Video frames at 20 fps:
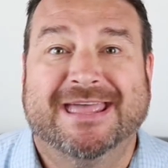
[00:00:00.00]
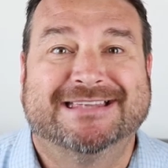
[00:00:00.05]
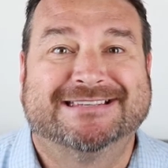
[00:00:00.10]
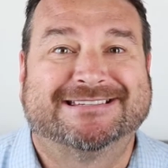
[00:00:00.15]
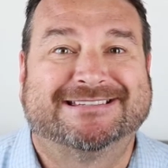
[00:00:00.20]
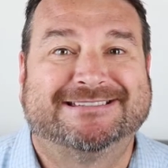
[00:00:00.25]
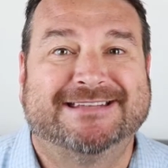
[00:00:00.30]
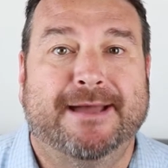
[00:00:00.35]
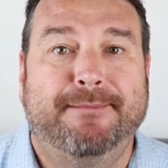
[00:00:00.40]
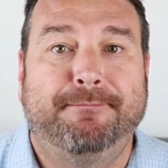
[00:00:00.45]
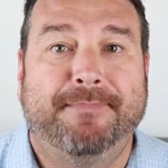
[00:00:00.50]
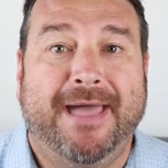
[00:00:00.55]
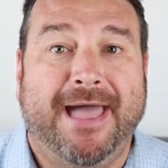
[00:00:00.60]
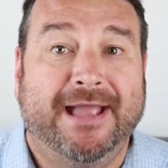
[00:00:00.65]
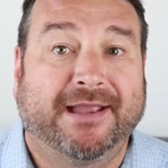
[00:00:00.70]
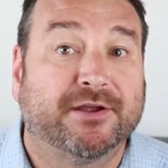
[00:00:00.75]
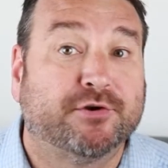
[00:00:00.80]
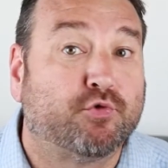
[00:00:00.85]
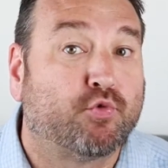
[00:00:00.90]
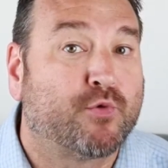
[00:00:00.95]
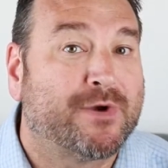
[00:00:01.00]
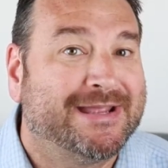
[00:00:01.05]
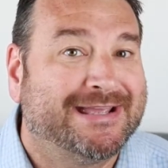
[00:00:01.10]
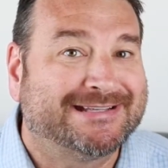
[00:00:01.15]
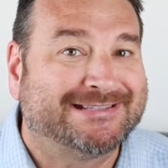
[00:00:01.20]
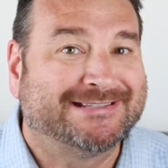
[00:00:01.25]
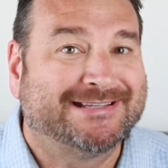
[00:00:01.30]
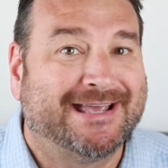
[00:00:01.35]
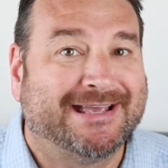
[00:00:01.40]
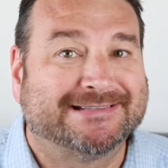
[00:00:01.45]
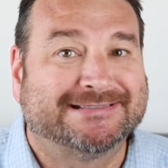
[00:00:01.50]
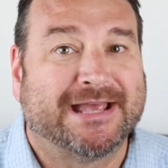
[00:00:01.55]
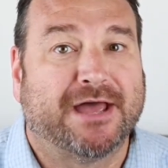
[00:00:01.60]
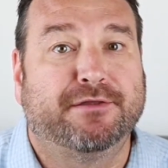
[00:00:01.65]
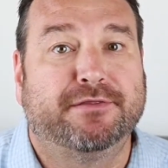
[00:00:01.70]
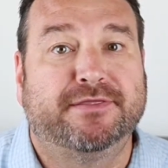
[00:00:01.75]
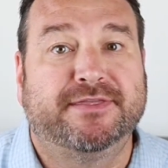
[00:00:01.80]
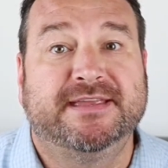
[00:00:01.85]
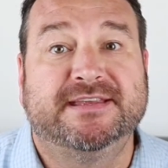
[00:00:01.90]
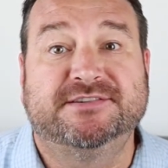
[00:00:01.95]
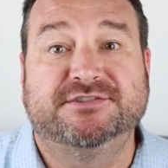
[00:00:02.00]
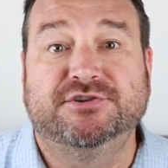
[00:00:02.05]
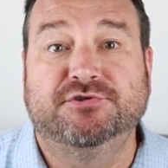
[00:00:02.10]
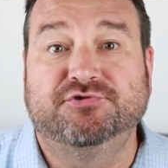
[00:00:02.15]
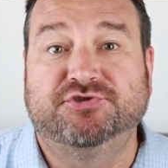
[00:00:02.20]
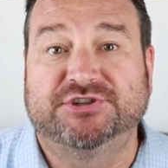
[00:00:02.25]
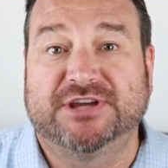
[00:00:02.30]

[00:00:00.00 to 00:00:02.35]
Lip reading: step back and reassess how these new